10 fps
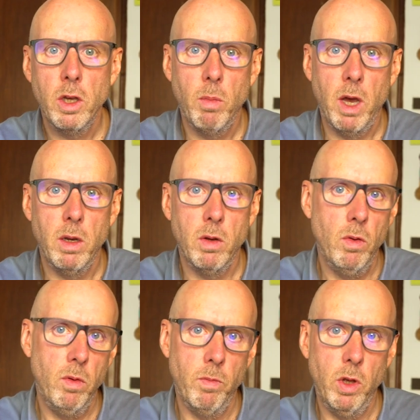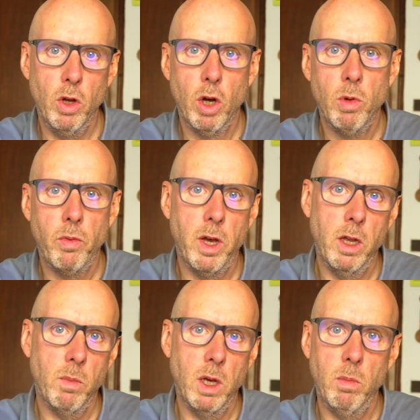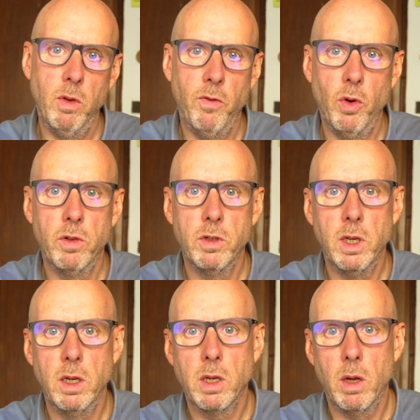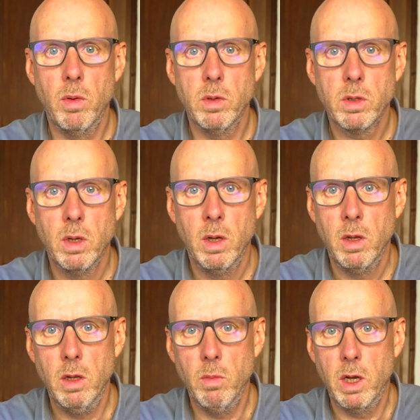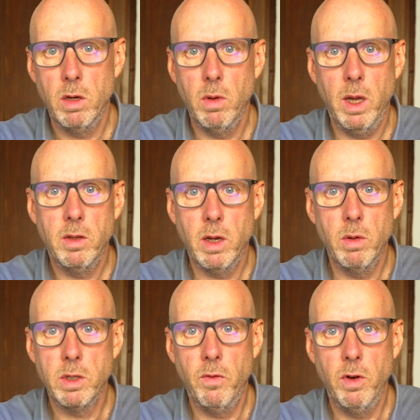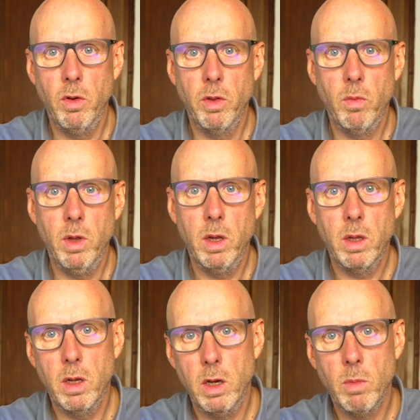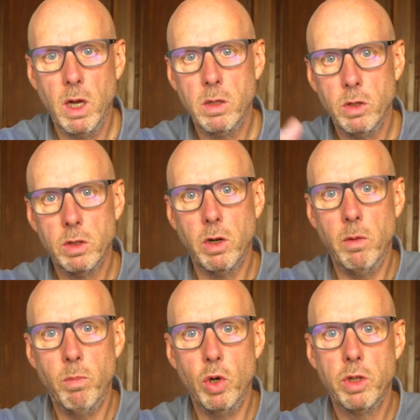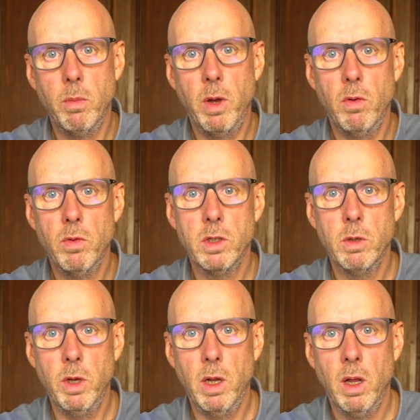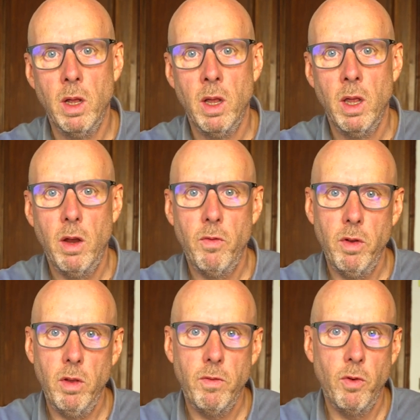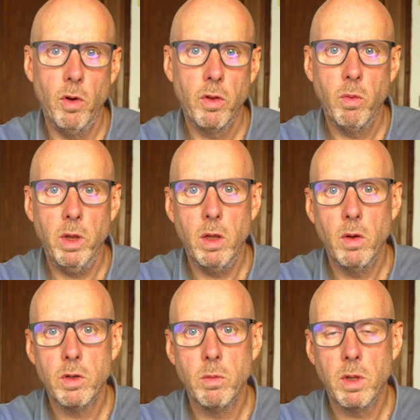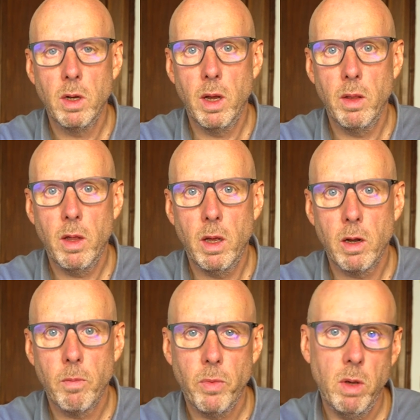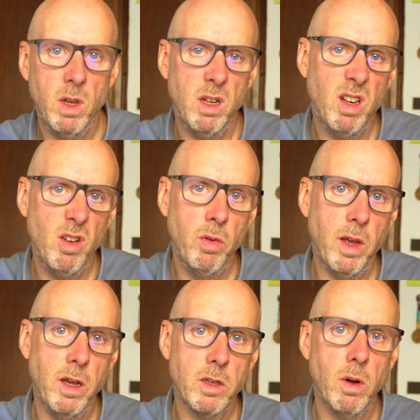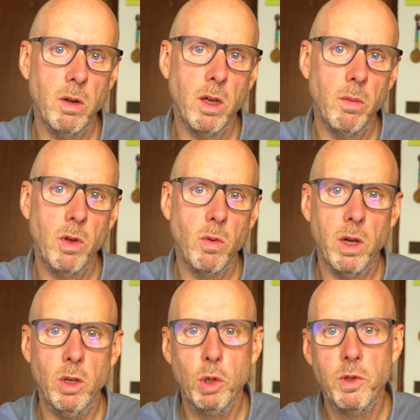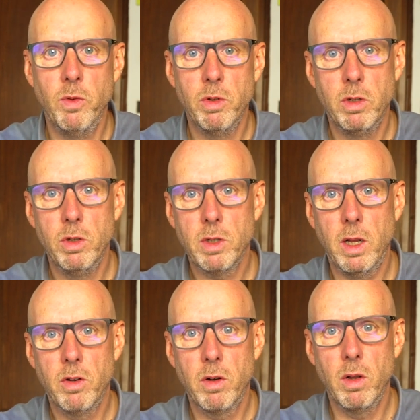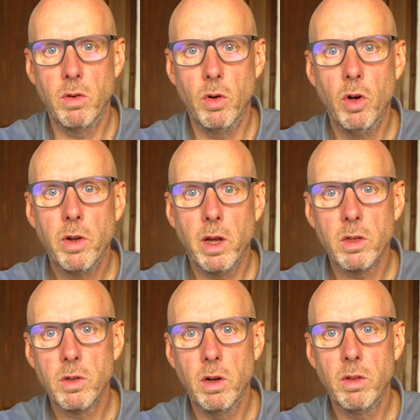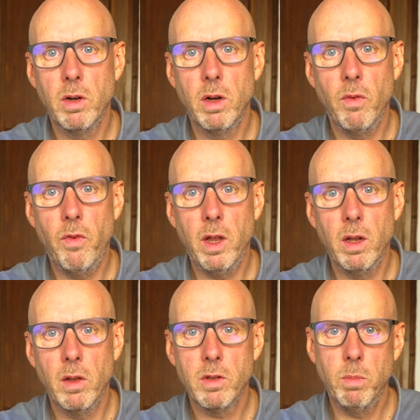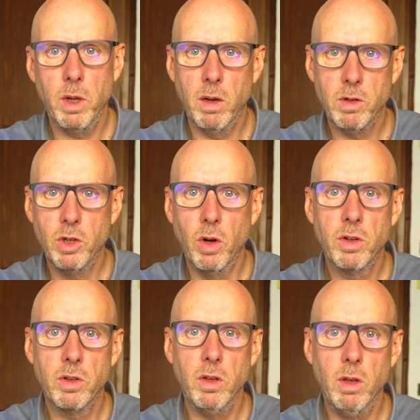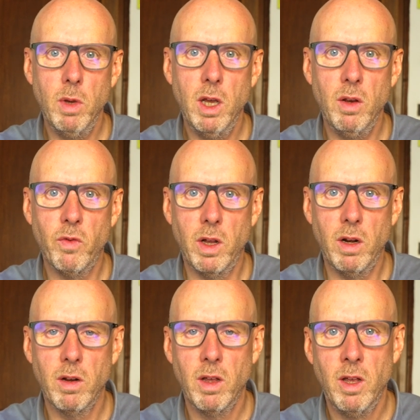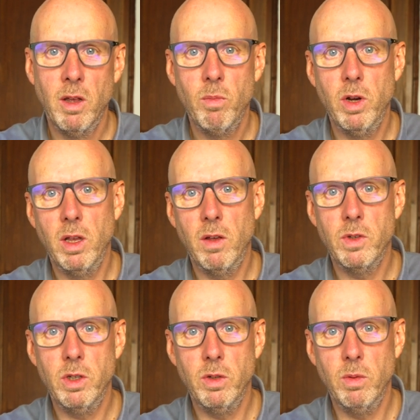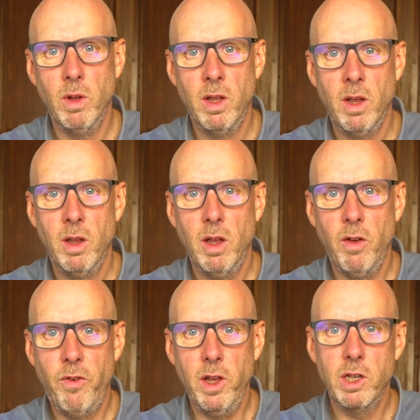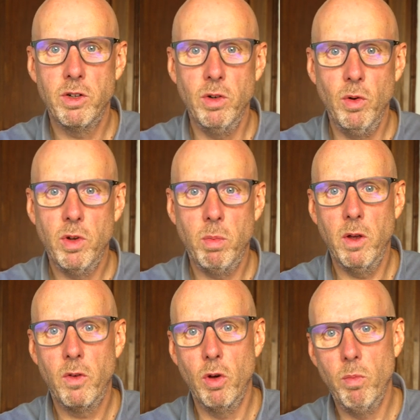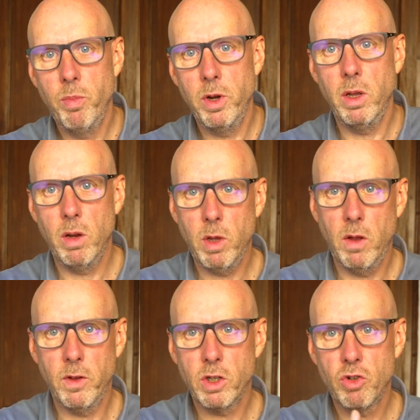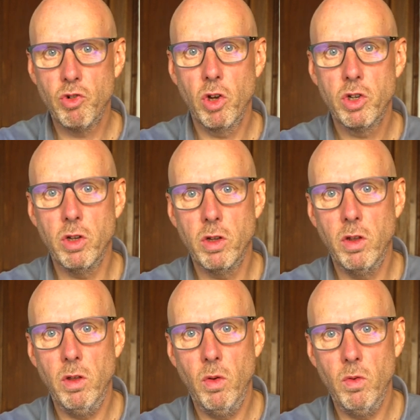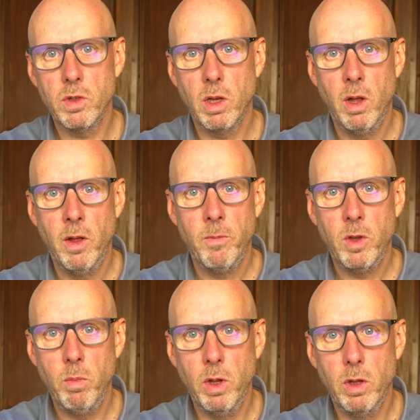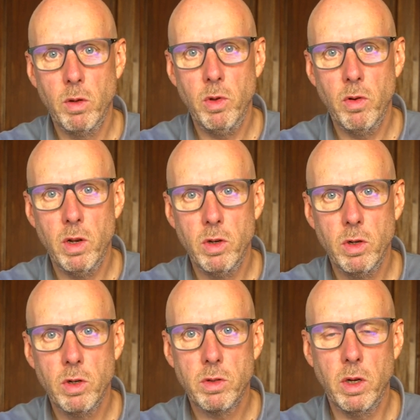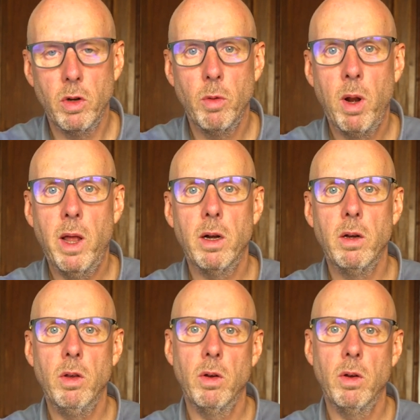you might do, your normal ride might be 4 to 6 hours, you might do 8 hours every other week, and then you might just try and push the boundaries a bit every 4th week or something like that. I mean, to do that it can be quite useful to just enter a long Audax or enter an event that's a bit shorter than your main event, but it gives you a fixed route, a bit of company and a bit of a structure to use to build up your endurance ride, or plan